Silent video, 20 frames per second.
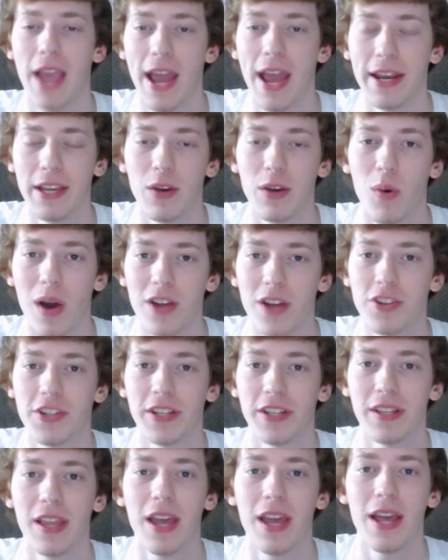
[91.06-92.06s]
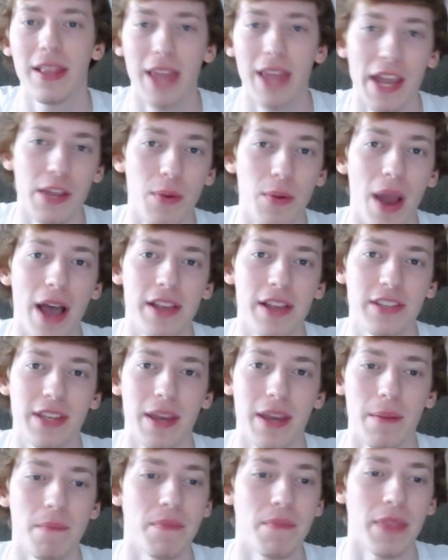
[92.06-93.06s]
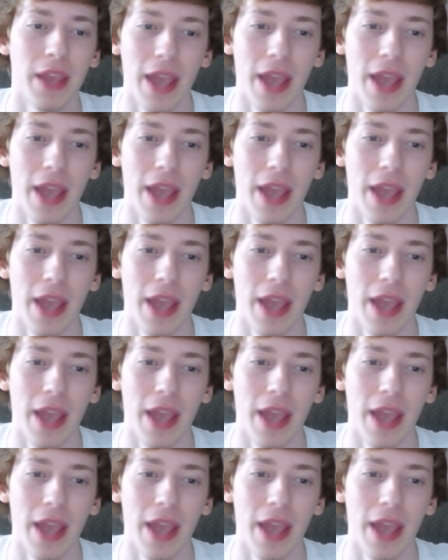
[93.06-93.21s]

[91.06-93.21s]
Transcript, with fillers: any question that you ask him,